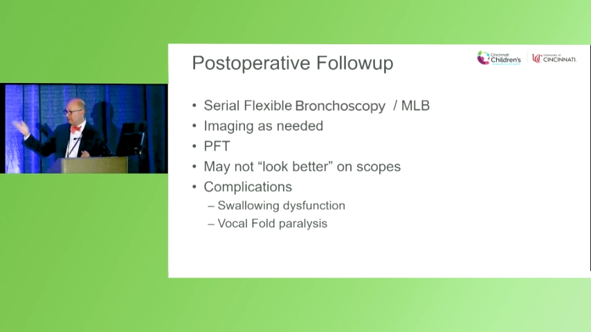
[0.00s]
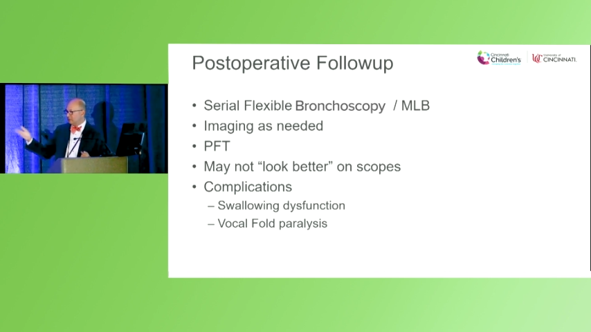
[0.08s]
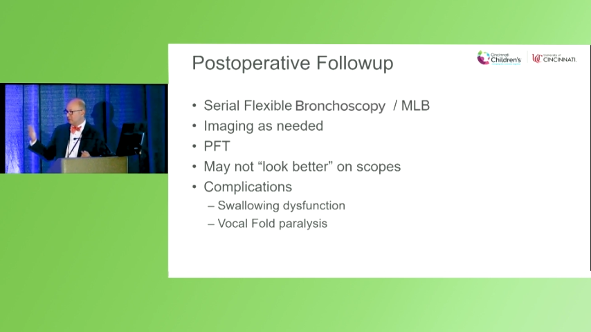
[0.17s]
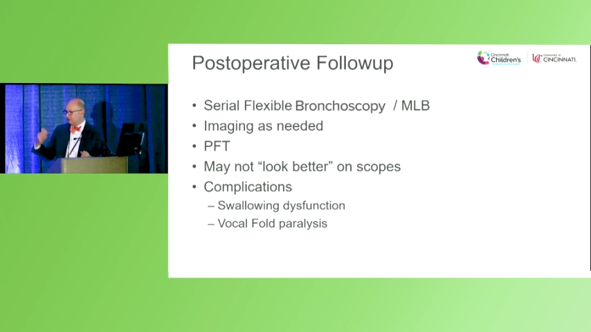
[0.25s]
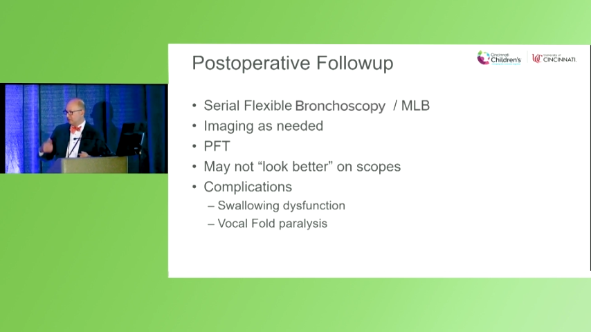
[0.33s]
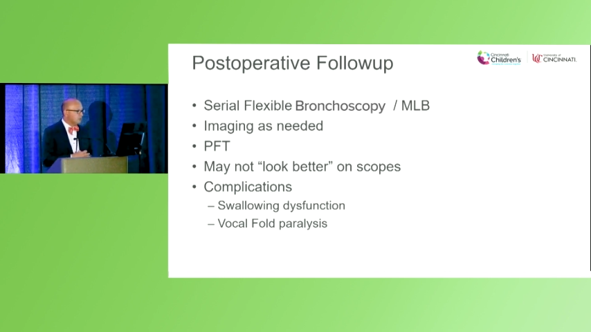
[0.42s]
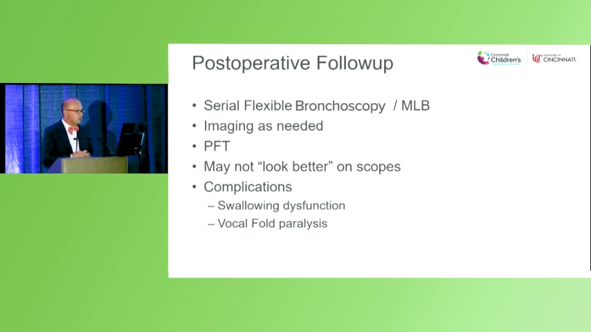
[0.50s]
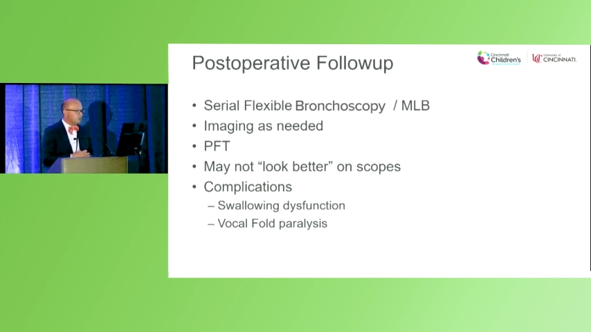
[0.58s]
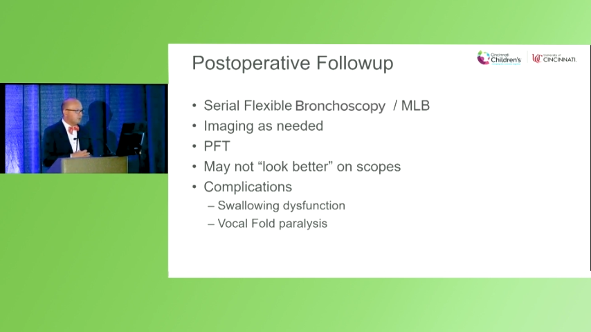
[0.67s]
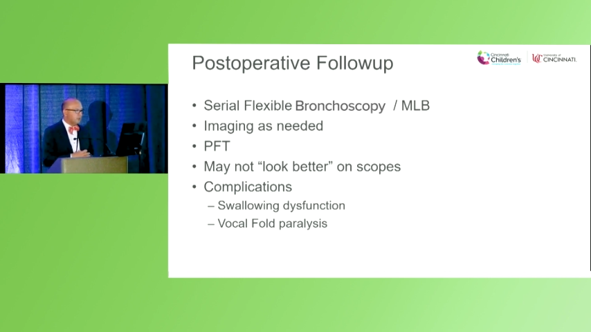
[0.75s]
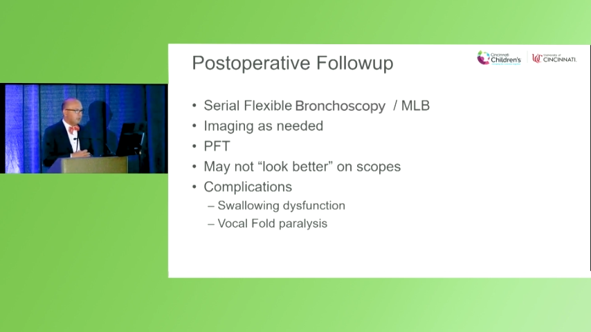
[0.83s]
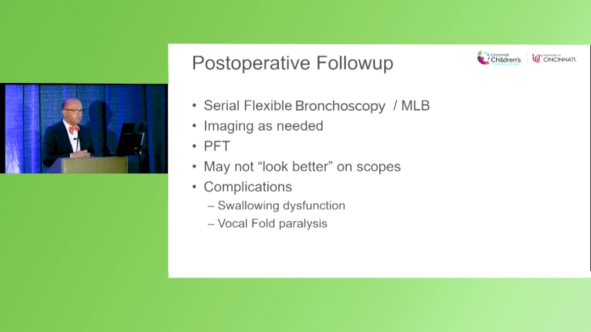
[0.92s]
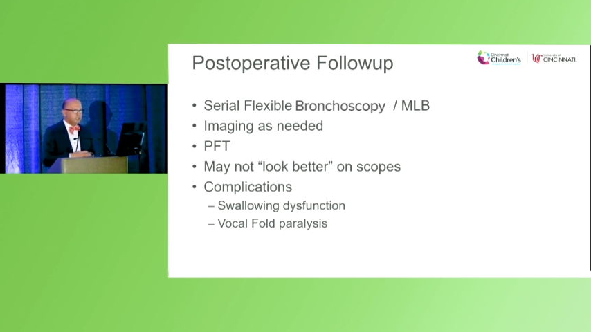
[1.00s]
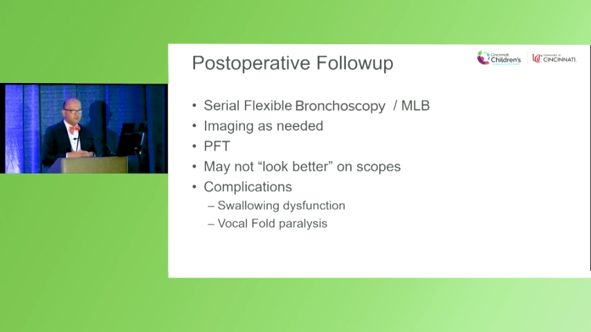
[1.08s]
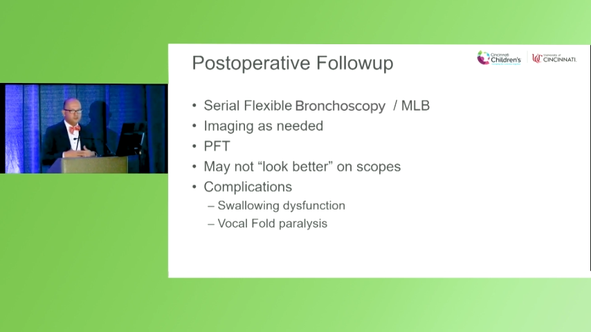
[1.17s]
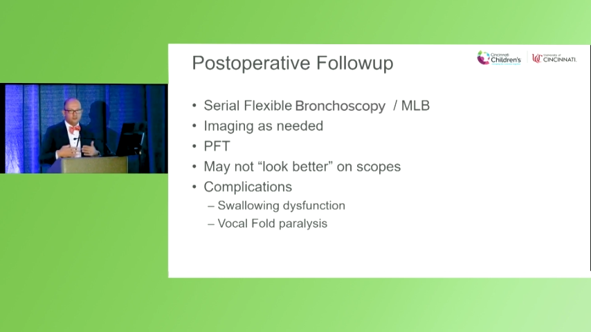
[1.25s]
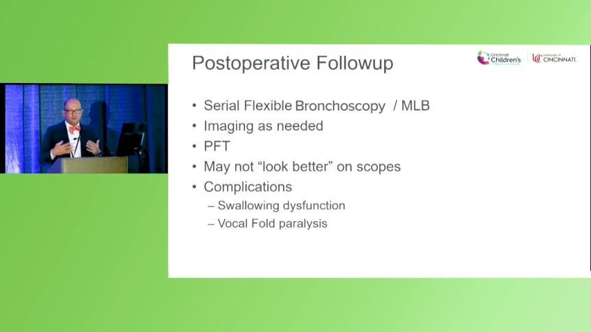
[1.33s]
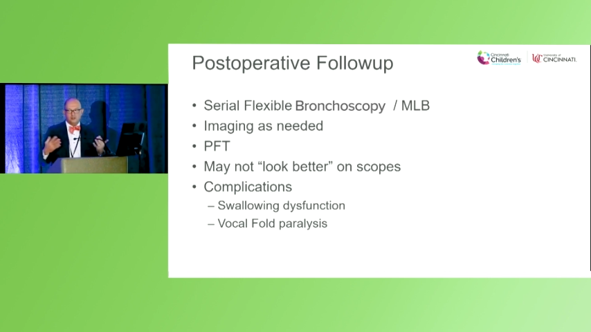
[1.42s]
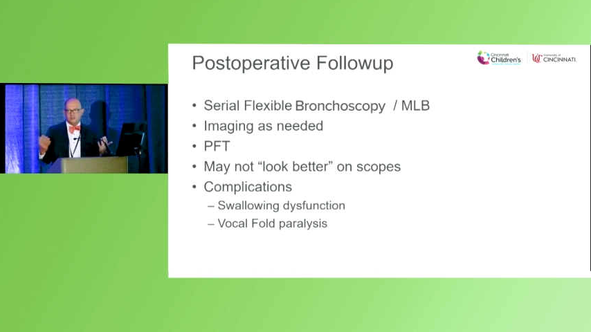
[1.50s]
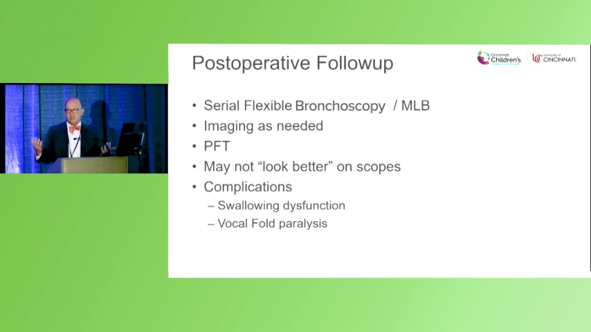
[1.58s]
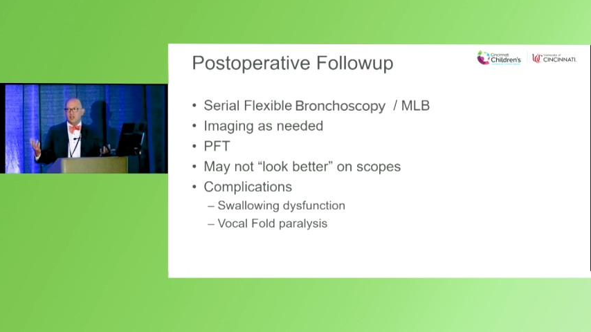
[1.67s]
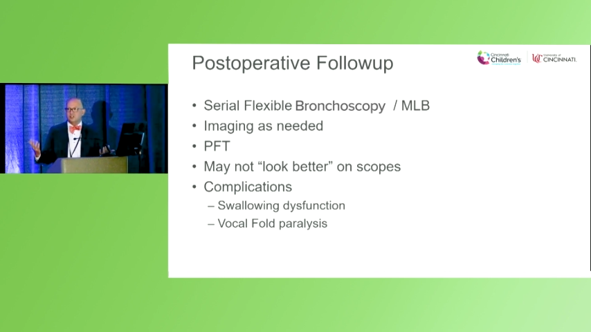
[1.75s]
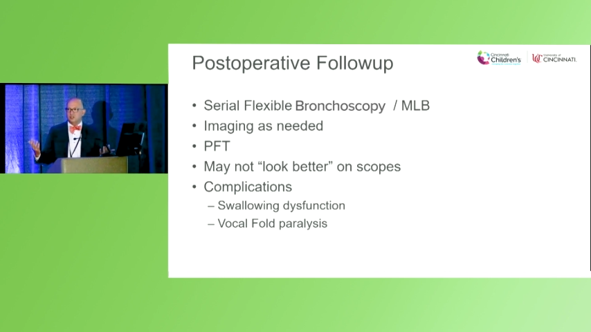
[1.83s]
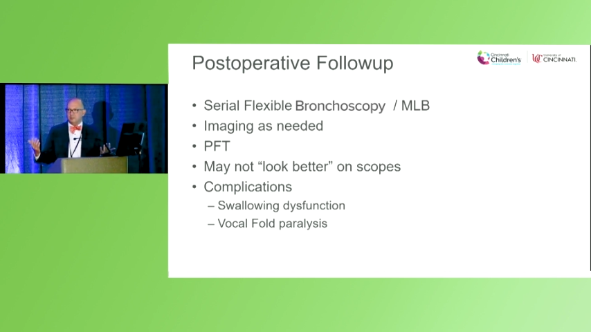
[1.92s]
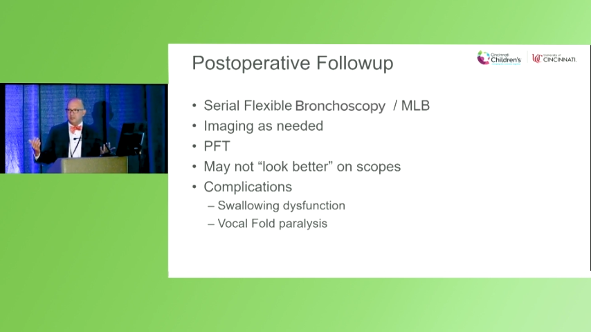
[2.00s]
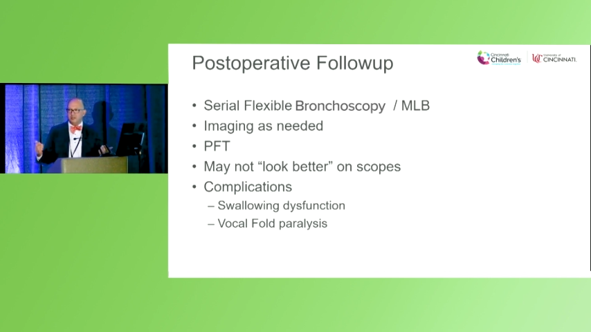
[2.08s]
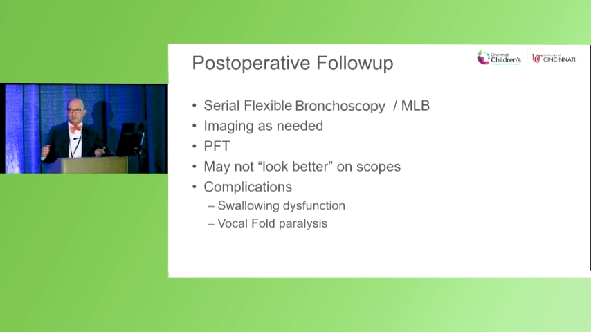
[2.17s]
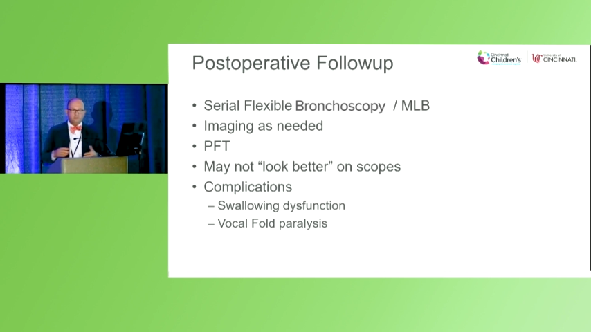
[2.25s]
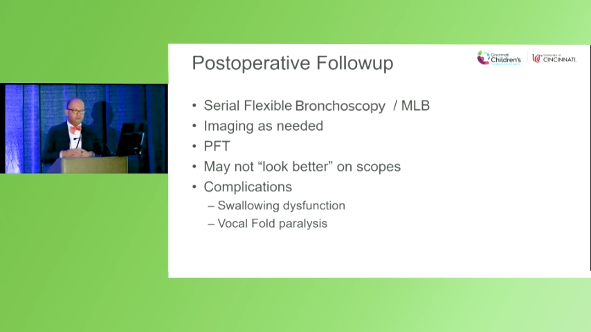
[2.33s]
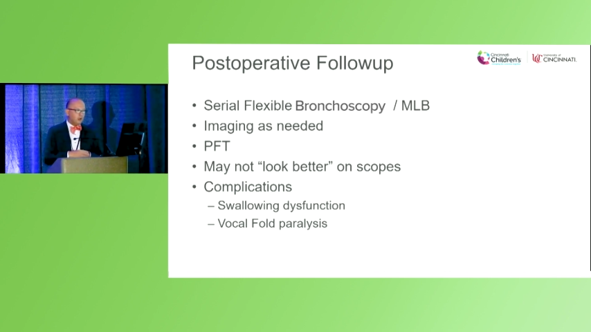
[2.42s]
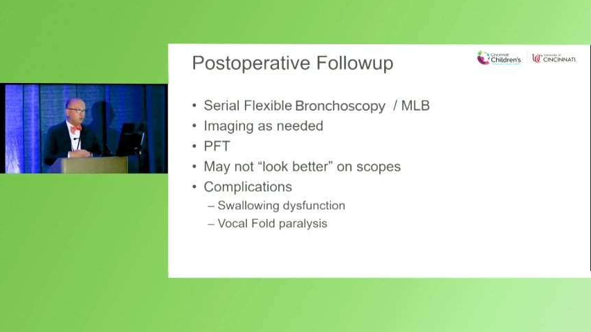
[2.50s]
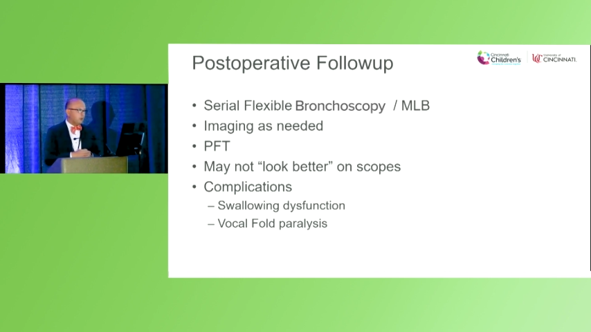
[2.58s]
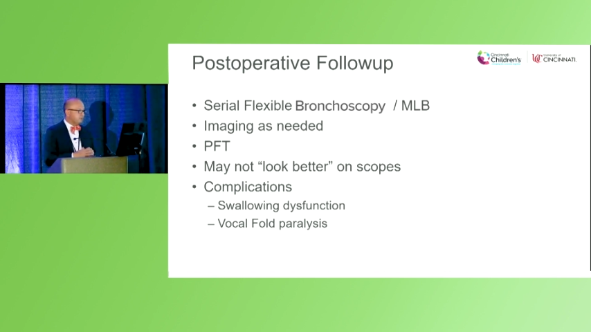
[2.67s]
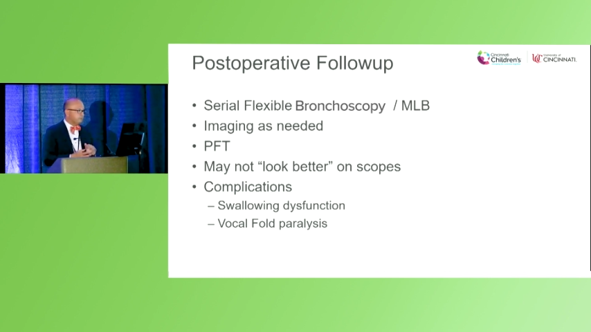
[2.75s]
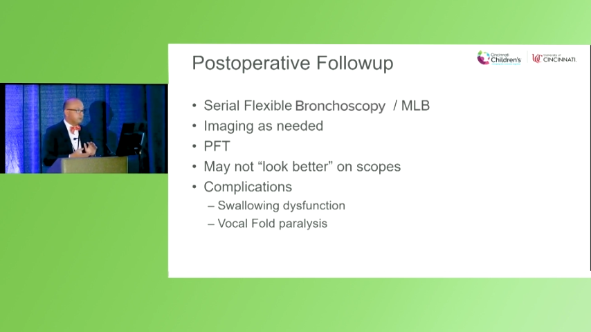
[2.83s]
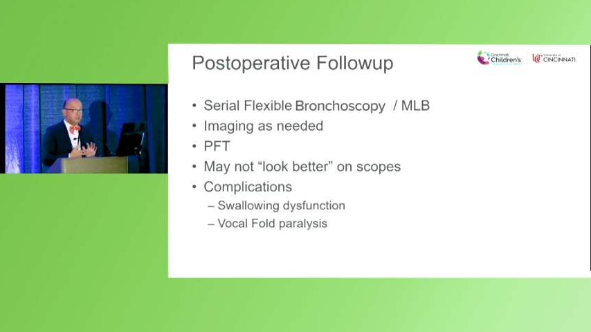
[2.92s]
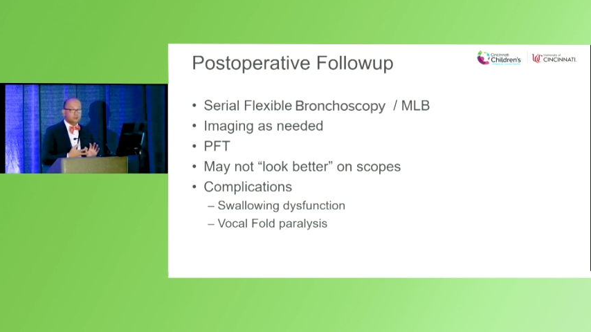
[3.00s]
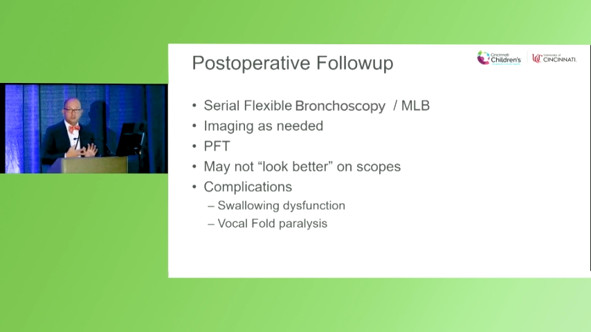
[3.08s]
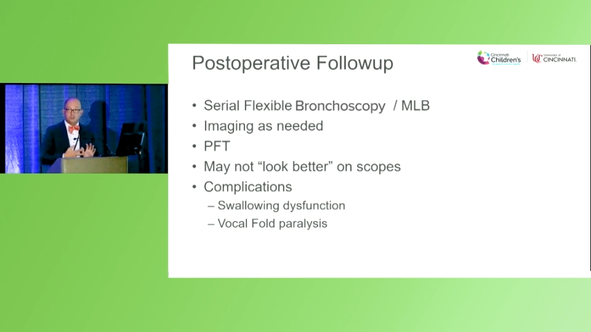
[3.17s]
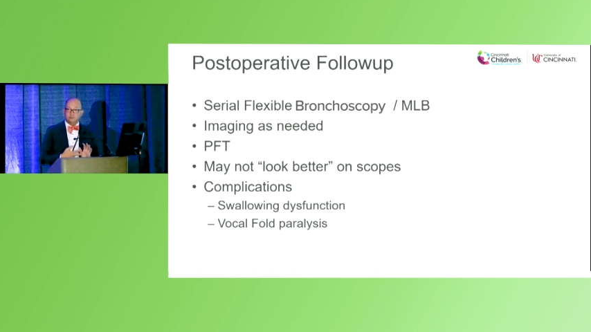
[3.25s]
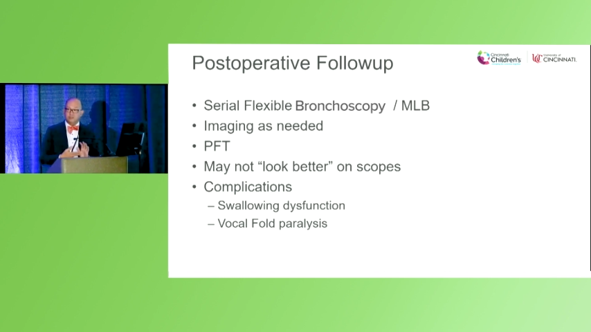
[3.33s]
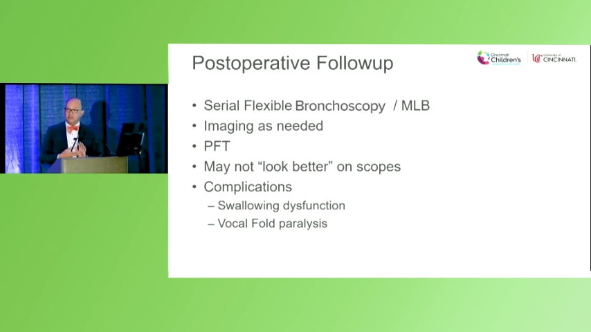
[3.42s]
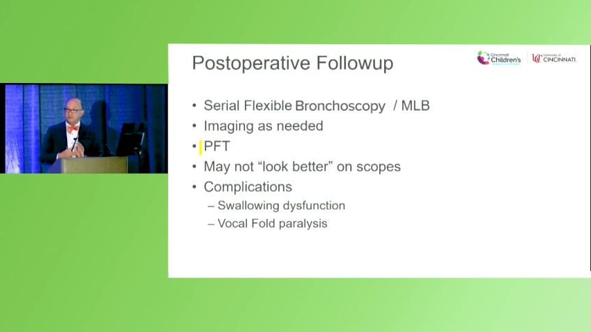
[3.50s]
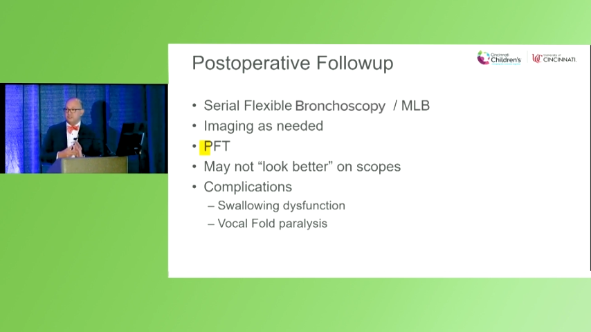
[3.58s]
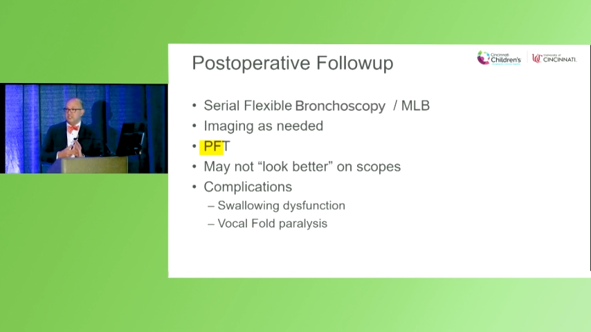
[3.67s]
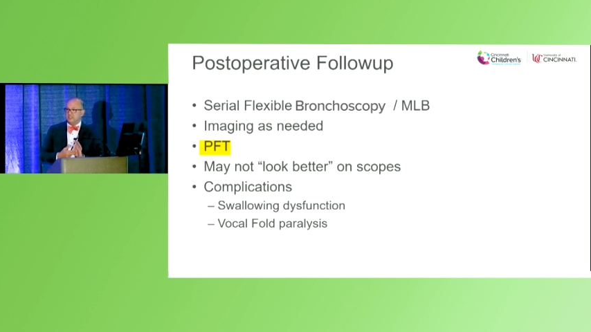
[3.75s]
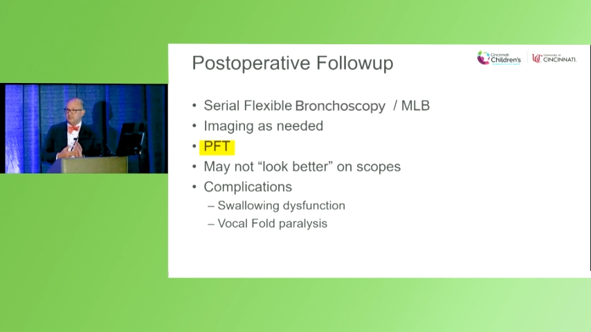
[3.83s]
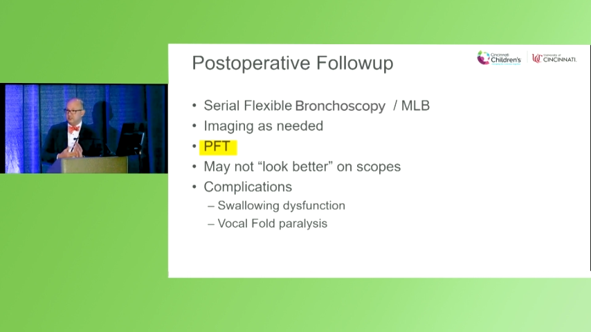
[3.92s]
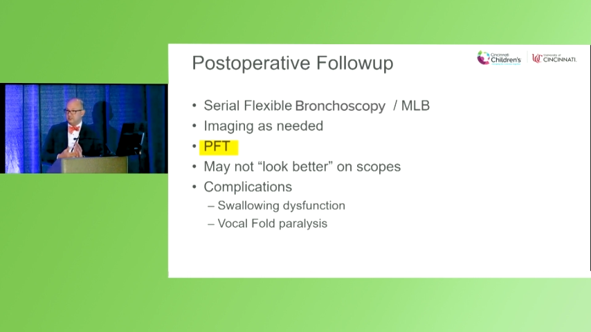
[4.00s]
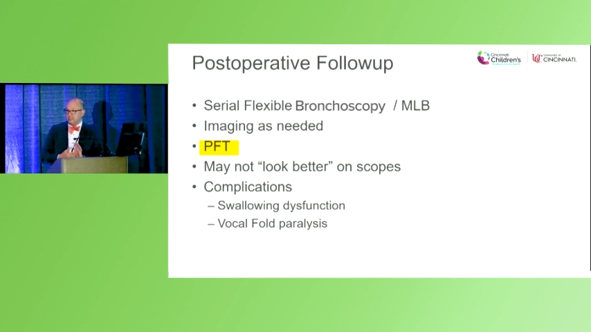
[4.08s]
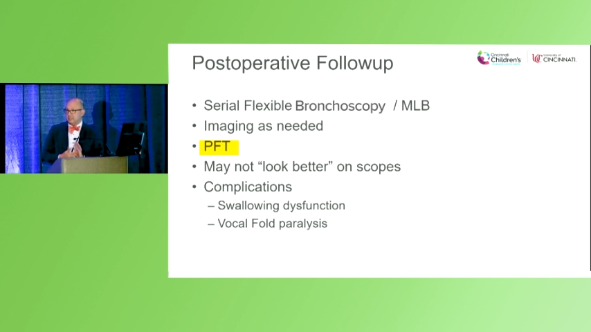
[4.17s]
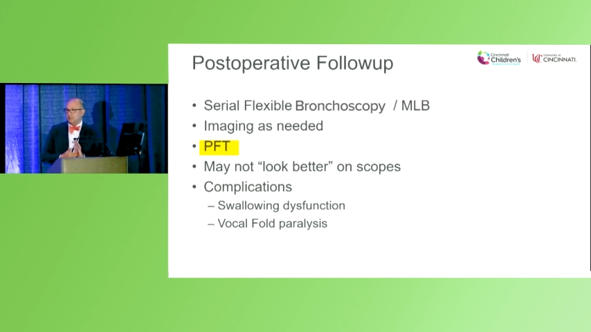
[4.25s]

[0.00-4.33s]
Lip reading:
Nobody's mouth can be seen.